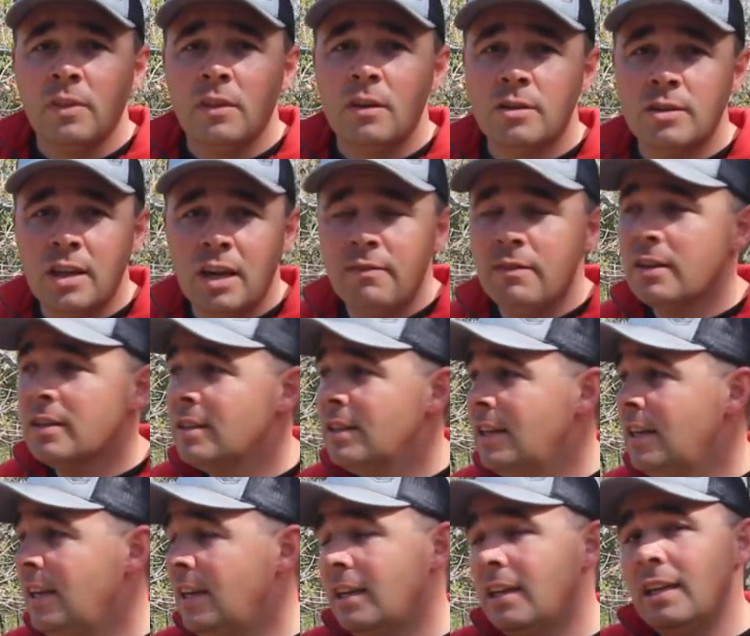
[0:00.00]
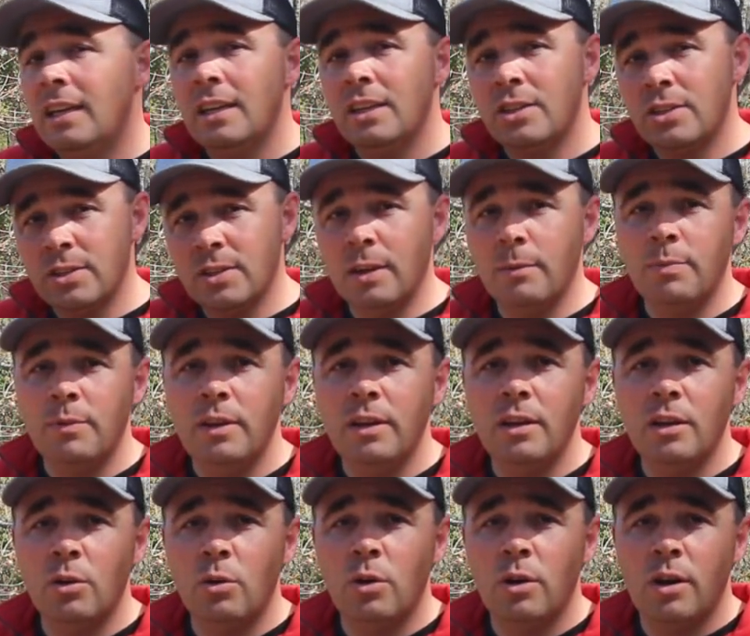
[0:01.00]
there's obviously
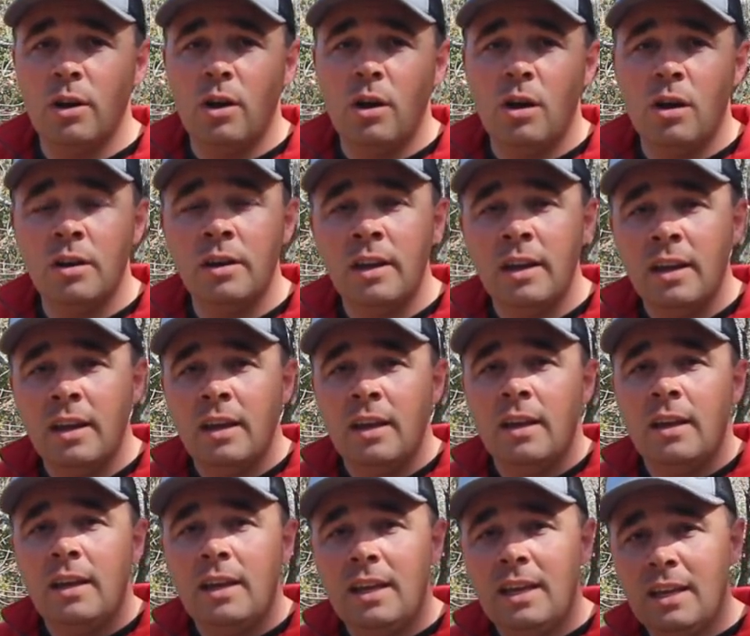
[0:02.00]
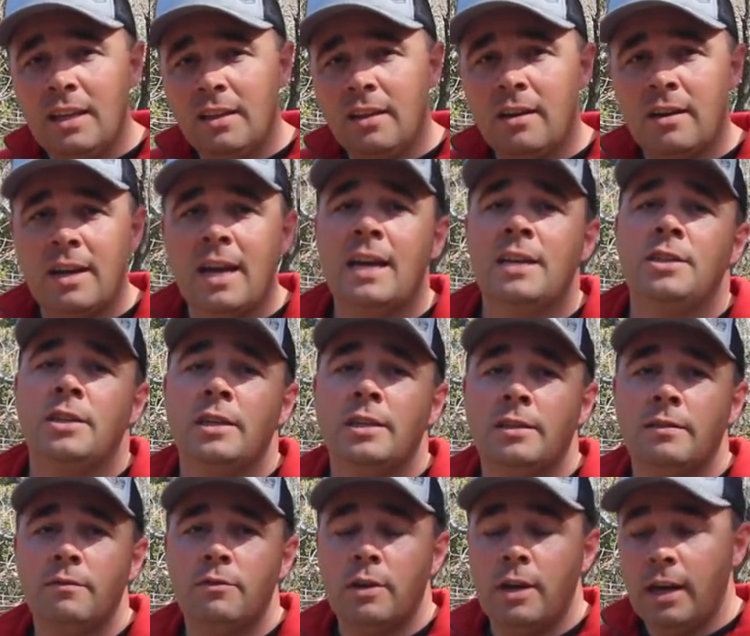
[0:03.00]
something going on in their
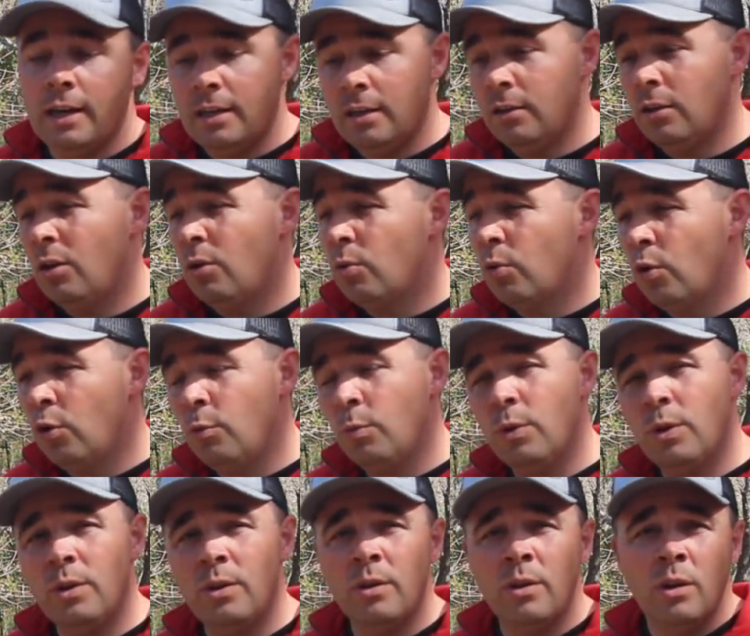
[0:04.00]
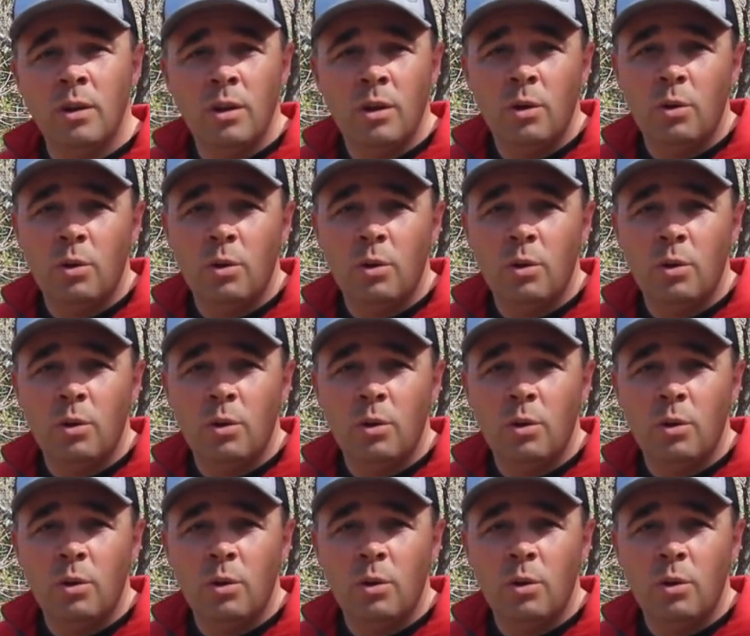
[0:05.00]
digestive tract, in their rumen,